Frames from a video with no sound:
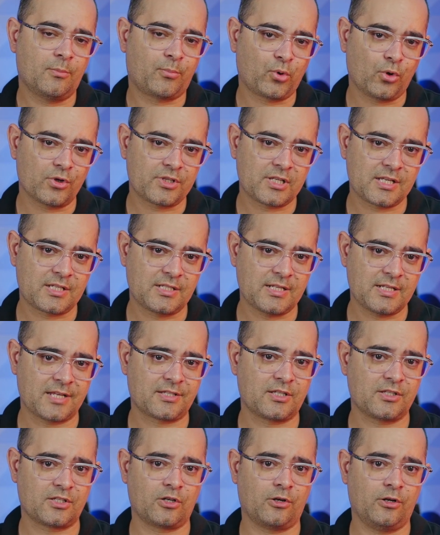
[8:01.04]
The process
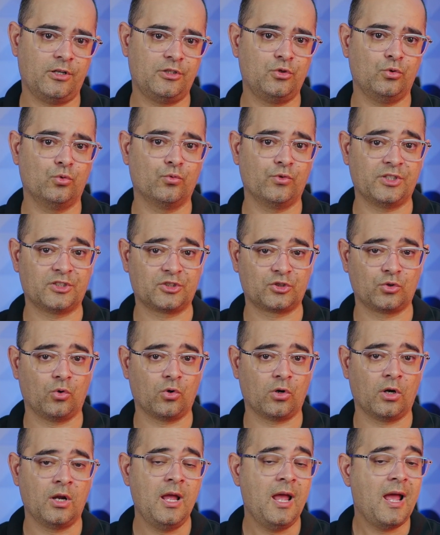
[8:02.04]
necessary to
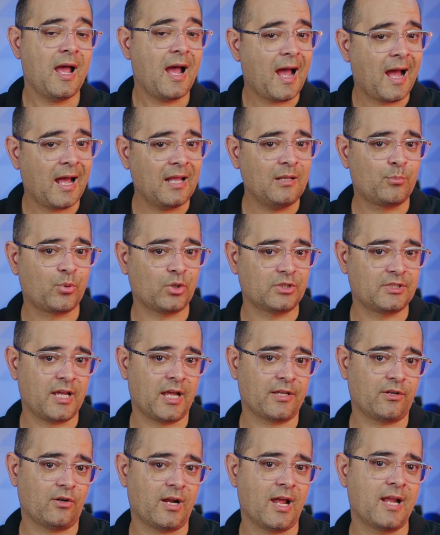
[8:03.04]
restore and
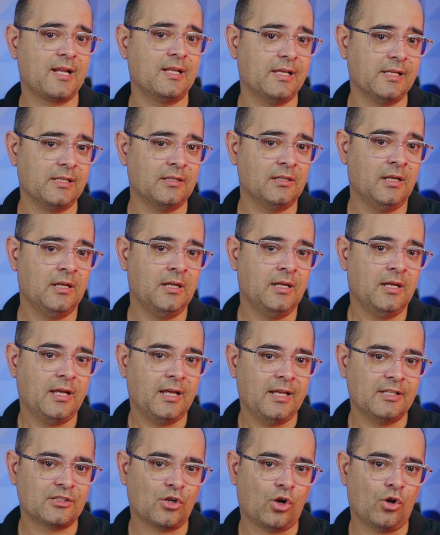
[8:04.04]
protect your headlight
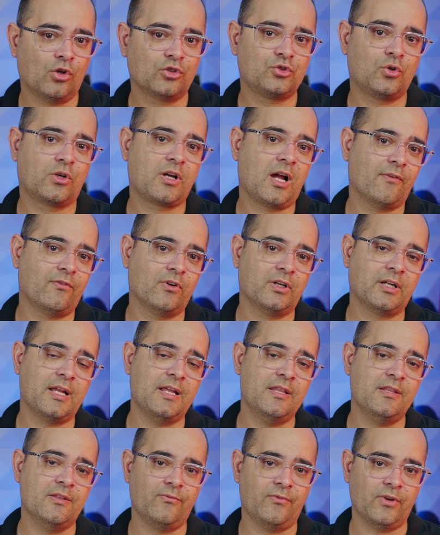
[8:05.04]
is also covered
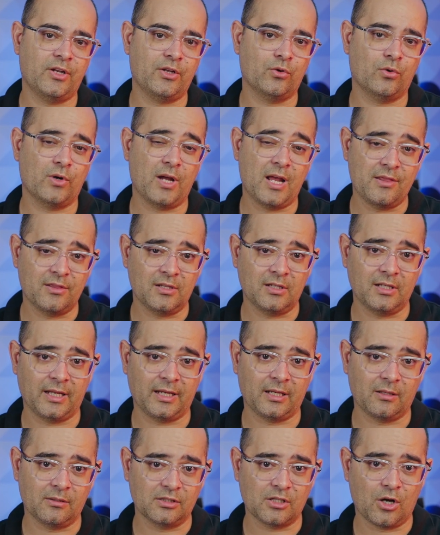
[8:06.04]
in the video in the
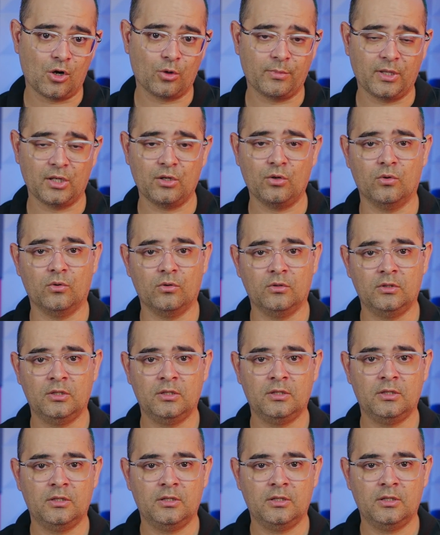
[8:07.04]
link down below.
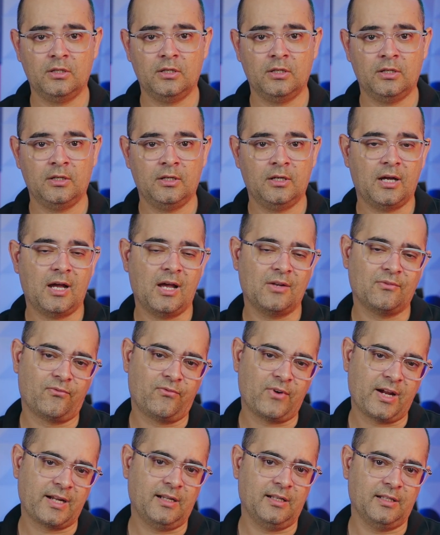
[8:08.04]

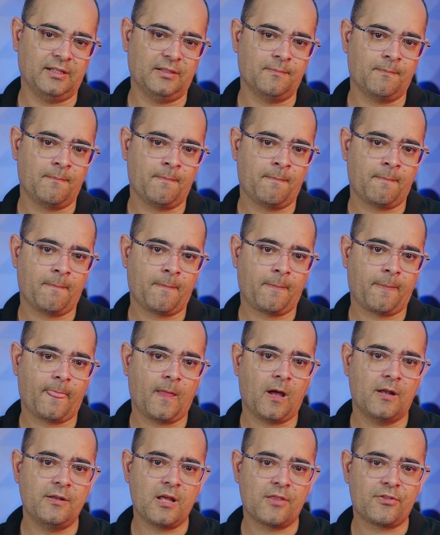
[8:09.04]
And finally,
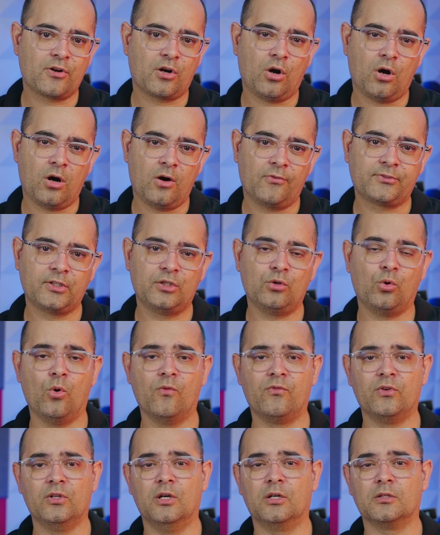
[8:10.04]
another often
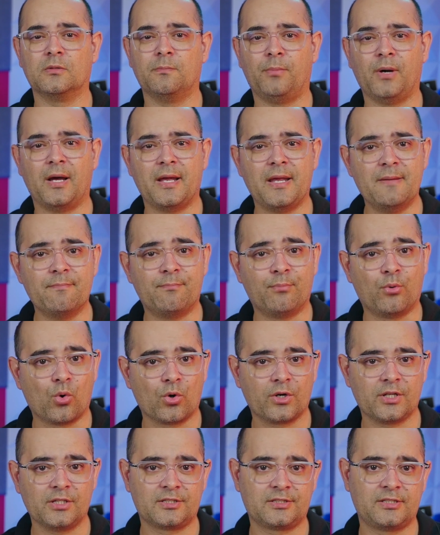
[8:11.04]
overlooked but
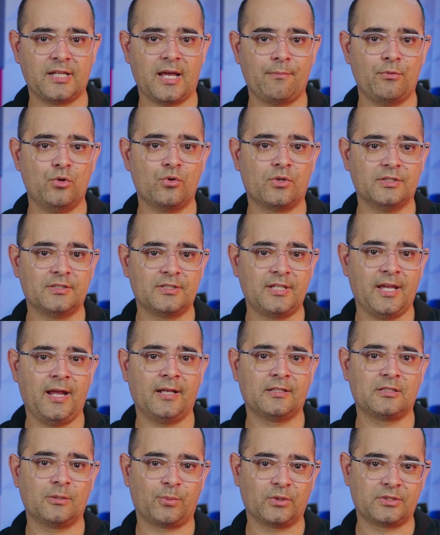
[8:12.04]
important step you can
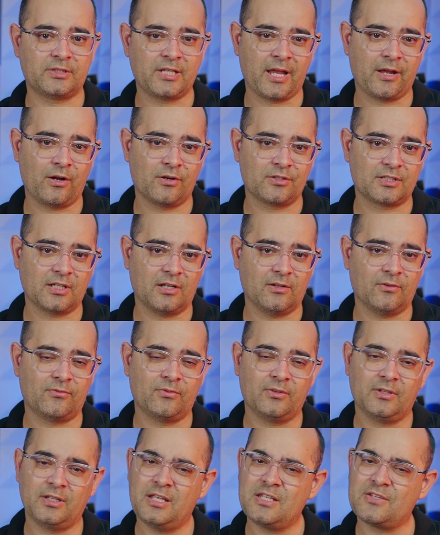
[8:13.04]
take to protect
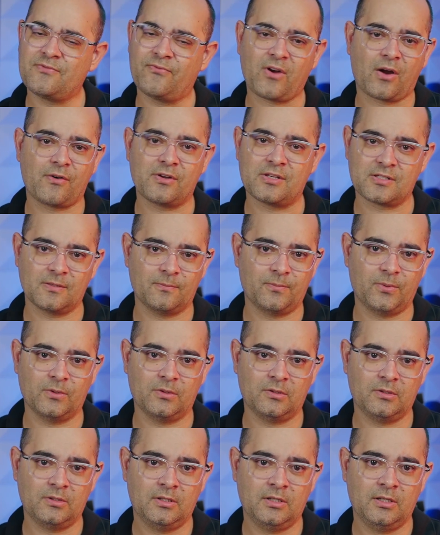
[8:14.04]
yourself is very
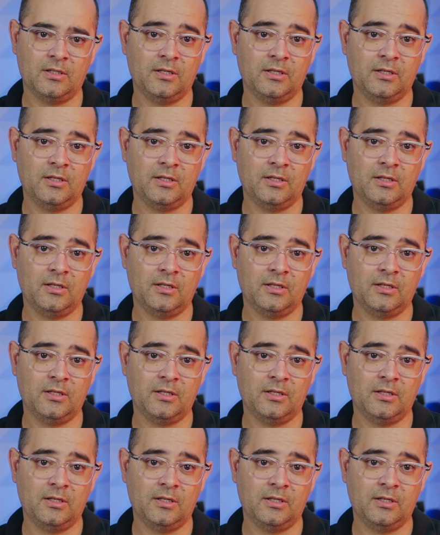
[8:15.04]
simple.